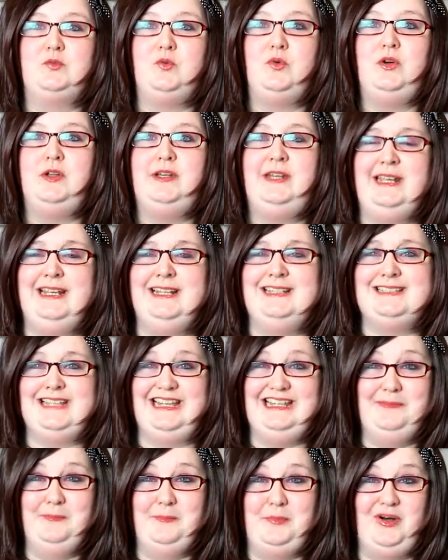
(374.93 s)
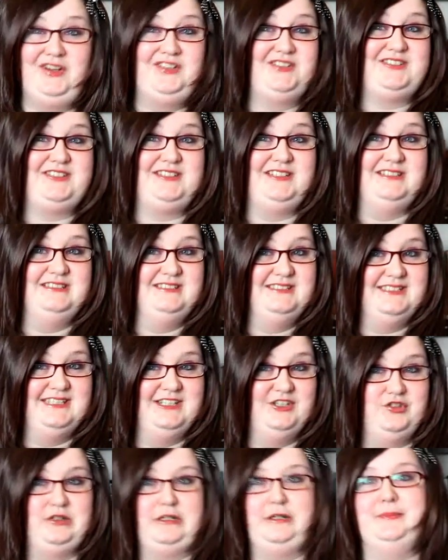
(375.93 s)
One is imposter
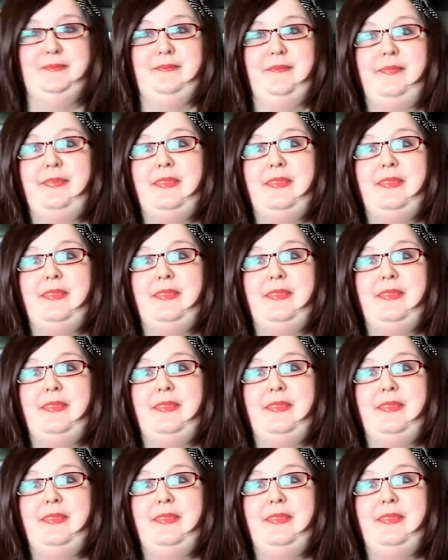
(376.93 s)
syndrome